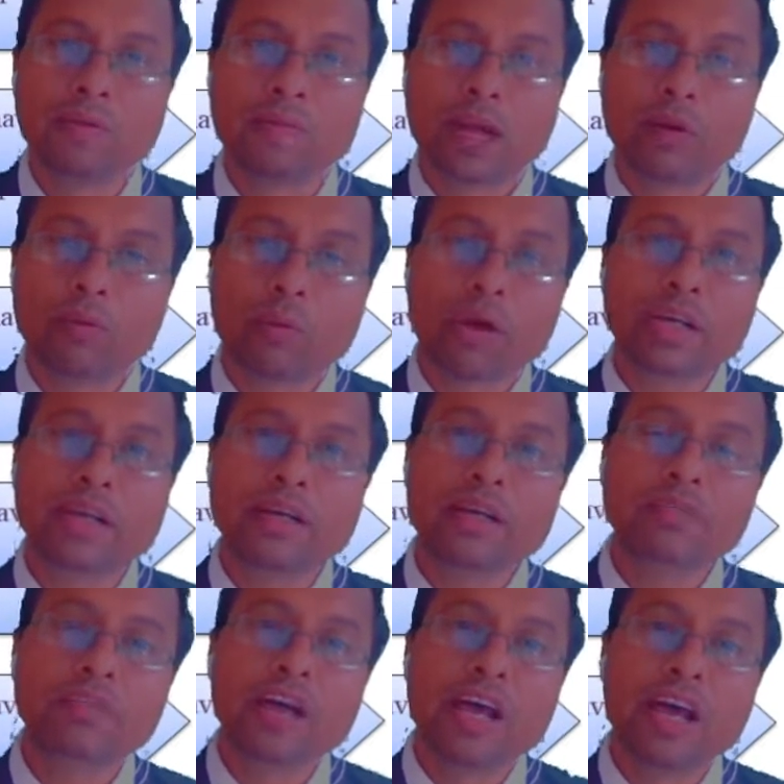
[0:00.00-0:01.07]
and what kind
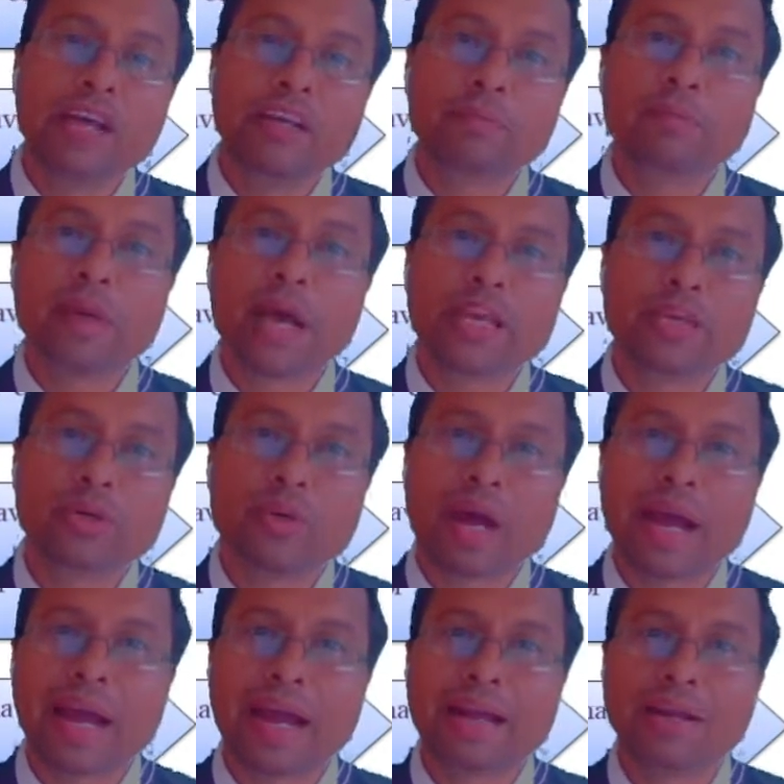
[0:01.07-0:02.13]
of reply you
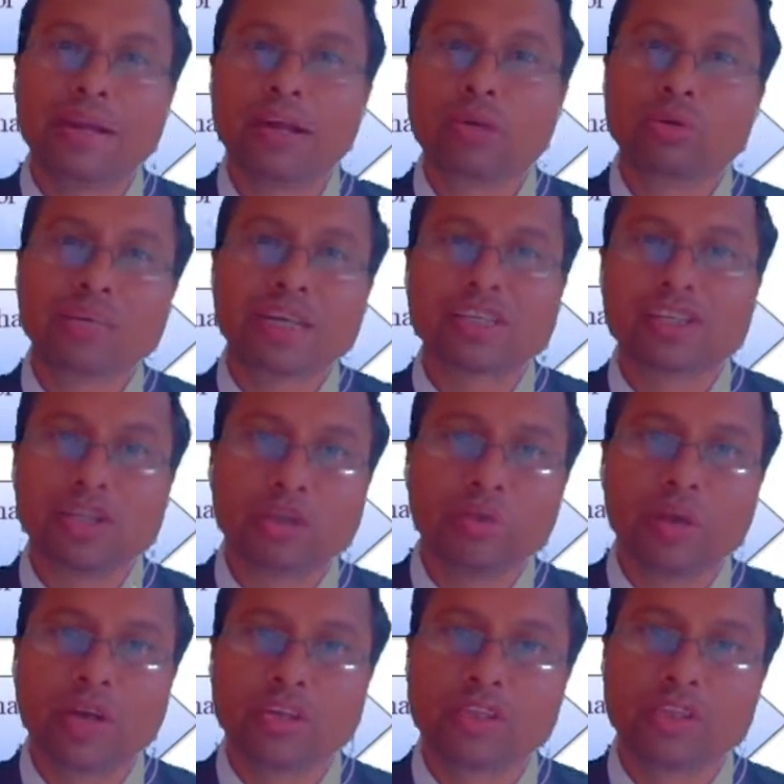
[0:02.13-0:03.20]
had to that
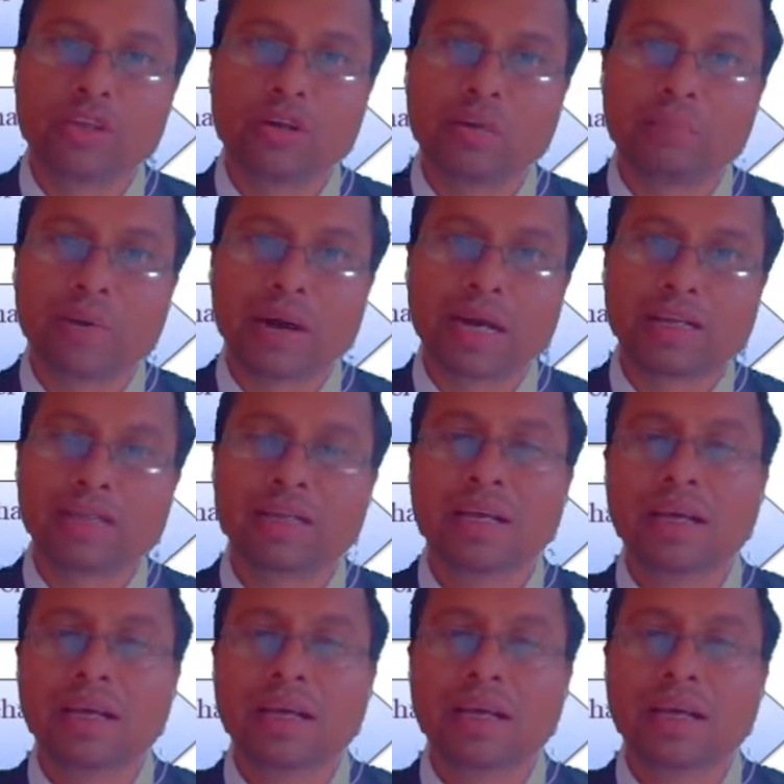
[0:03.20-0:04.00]
situation in your past,